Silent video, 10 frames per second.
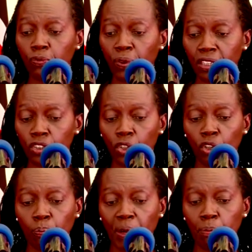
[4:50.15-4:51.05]
functional
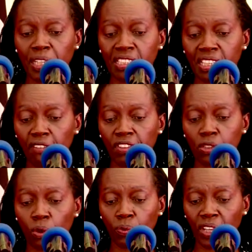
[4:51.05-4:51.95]
public service
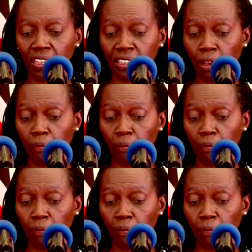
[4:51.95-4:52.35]
of Kenya,